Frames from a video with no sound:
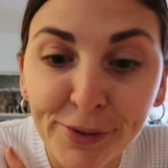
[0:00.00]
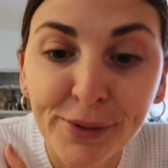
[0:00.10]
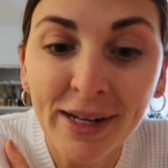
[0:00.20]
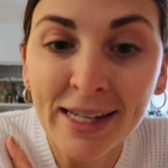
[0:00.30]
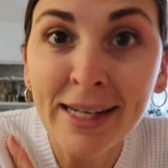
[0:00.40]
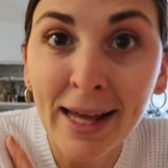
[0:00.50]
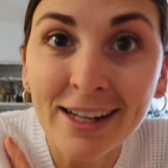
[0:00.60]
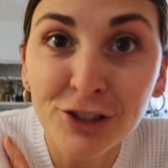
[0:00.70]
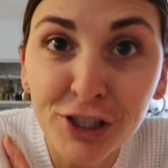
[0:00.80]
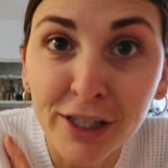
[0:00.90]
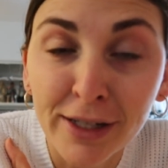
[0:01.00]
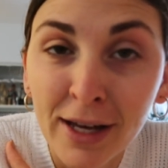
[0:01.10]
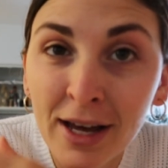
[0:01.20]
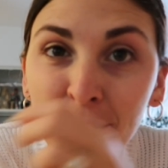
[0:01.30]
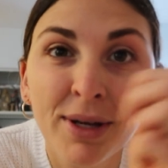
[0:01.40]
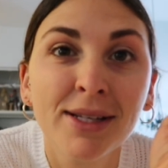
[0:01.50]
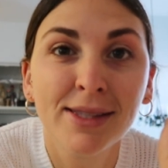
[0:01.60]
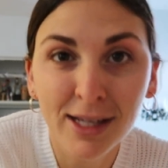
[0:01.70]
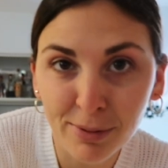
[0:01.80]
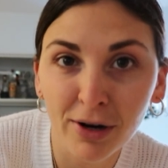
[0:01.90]
So clean that shit. Because
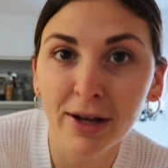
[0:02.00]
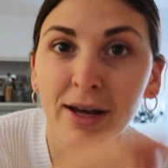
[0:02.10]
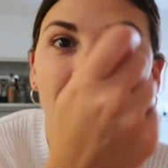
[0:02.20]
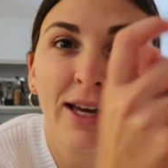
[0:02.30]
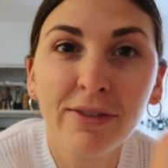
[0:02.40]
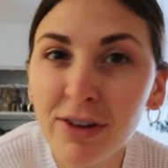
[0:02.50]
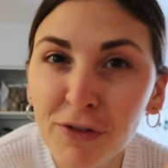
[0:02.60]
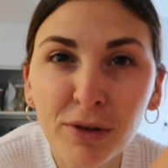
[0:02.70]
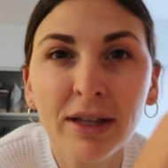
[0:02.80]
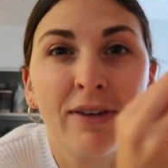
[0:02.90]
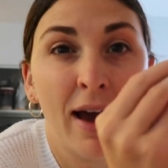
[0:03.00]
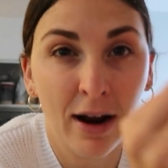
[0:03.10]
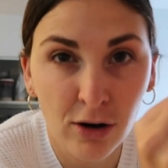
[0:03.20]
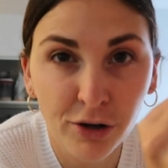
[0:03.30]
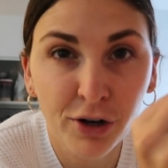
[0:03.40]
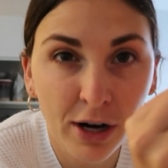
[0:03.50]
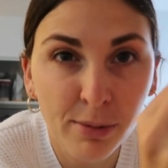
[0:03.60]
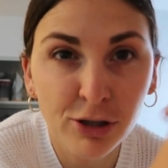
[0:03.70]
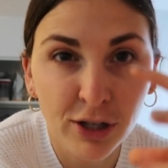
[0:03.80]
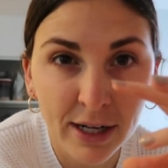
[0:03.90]
think about it, even if you leave hair on your
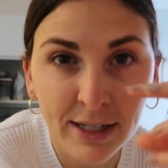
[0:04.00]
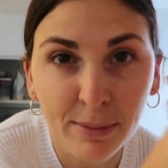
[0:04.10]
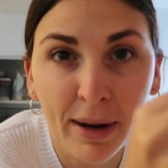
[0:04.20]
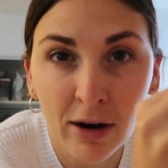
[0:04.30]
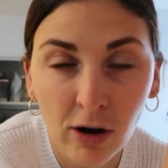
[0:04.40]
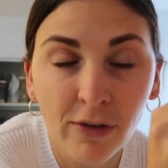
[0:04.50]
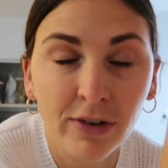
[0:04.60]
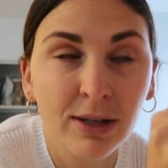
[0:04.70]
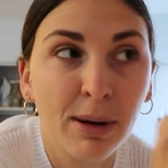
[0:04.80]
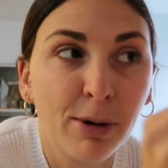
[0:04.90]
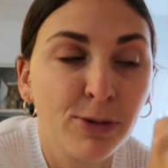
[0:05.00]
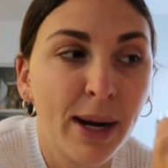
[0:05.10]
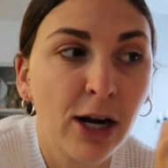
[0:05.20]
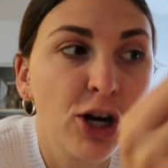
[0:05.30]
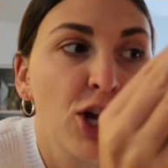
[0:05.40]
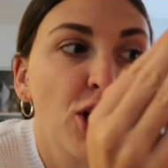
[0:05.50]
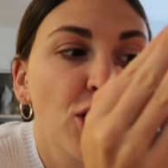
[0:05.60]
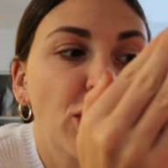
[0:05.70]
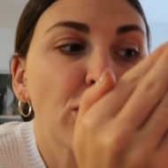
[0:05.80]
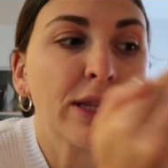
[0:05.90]
hairbrush, like I take my hair off every time I brush my hair,
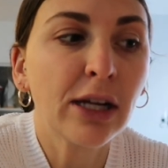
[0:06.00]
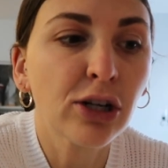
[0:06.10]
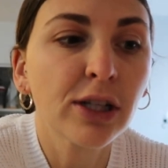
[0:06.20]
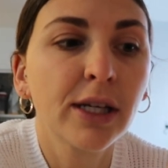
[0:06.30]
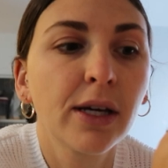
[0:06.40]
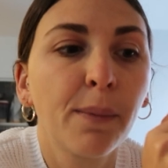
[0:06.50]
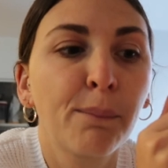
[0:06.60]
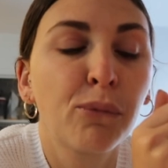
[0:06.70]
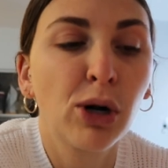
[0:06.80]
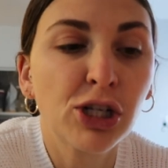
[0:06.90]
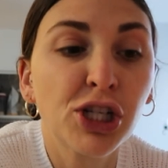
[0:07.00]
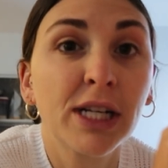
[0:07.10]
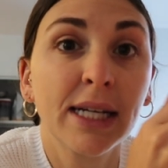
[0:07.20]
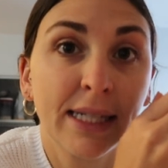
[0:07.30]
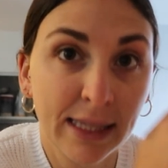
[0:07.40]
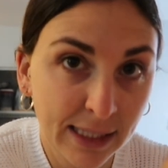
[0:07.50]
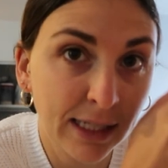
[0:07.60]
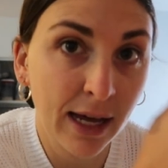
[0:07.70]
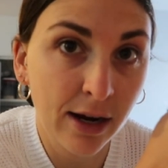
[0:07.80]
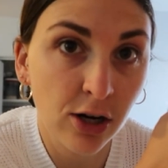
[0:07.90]
you're literally brushing
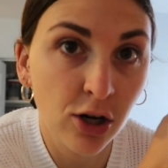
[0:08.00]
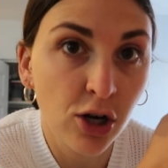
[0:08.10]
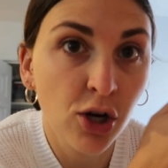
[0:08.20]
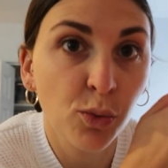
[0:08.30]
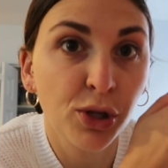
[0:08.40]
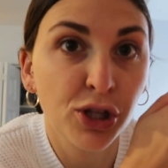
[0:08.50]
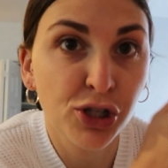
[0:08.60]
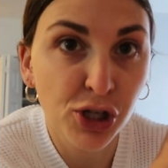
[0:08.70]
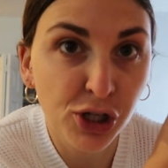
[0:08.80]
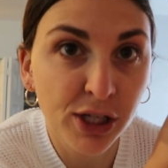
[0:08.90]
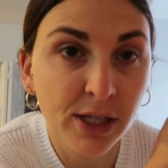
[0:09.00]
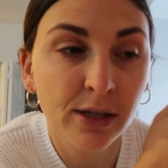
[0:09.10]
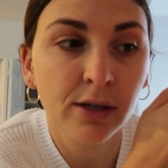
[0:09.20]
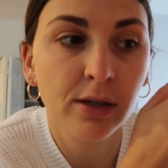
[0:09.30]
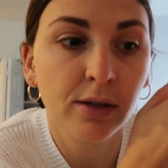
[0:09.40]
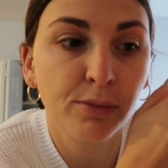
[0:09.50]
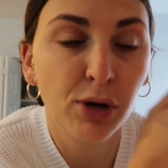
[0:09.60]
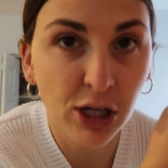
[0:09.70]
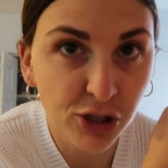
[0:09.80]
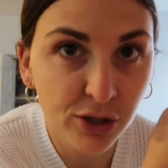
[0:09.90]
clean hair with dirty
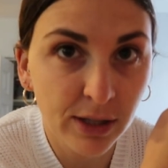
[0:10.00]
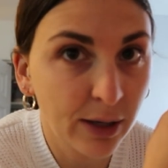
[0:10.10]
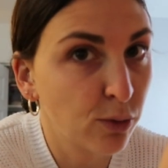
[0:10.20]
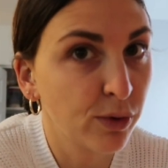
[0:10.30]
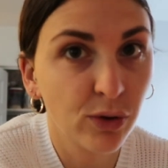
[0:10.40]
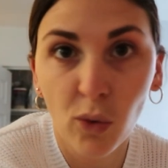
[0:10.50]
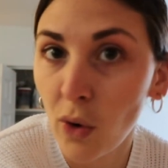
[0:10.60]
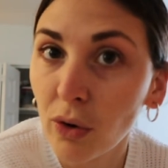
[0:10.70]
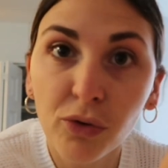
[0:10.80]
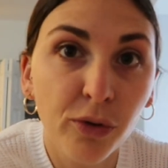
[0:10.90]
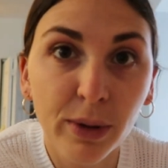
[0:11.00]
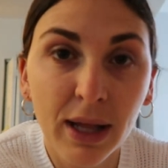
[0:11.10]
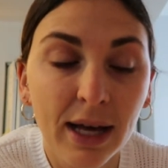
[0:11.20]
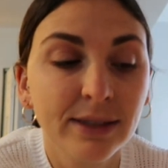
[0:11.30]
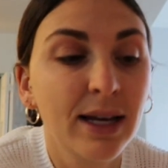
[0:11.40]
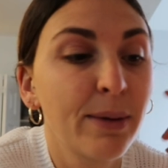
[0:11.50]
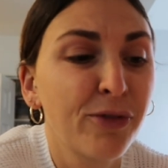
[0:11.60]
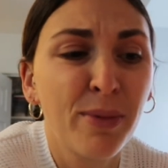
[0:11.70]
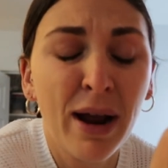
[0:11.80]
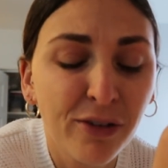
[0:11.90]
brush like with oil from the last time
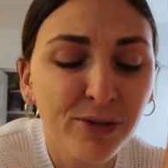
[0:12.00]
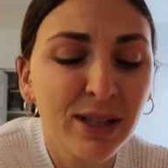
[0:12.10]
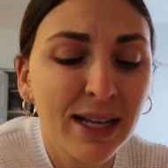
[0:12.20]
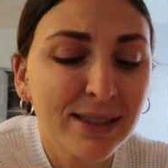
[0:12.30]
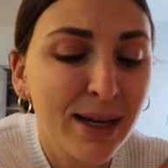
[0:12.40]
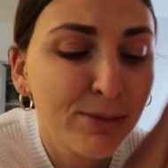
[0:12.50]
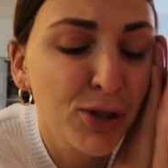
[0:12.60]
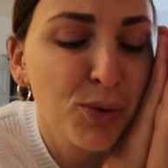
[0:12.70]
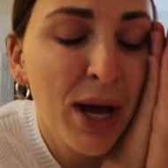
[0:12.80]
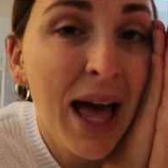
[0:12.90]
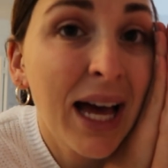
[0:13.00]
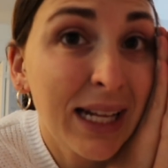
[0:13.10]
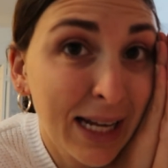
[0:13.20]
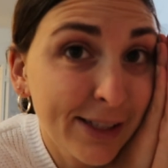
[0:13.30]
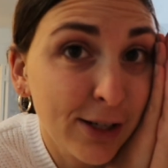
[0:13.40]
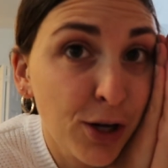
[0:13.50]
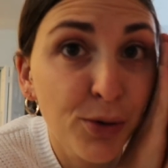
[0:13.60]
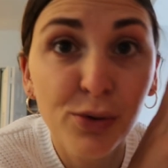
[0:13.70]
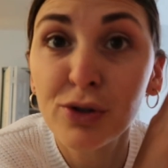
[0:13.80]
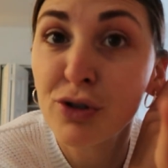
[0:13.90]
from hair from the last time so that's
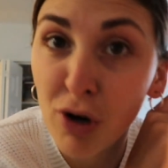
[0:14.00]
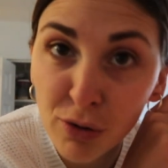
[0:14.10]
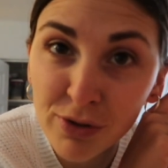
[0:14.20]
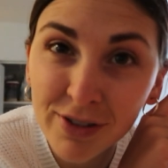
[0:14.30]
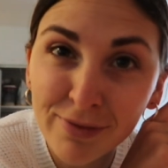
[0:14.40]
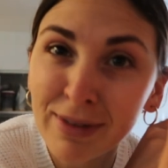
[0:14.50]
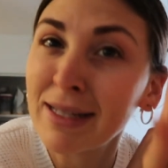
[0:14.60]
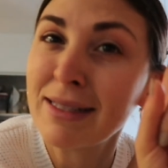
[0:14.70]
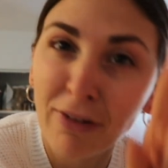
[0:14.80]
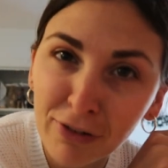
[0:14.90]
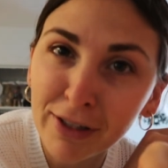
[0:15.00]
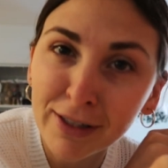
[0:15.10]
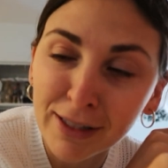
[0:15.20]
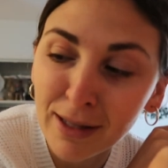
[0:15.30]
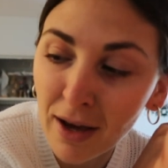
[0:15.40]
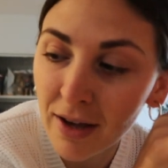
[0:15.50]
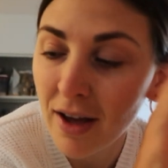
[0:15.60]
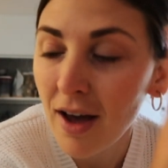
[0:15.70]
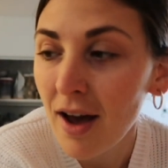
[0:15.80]
gross definitely clean that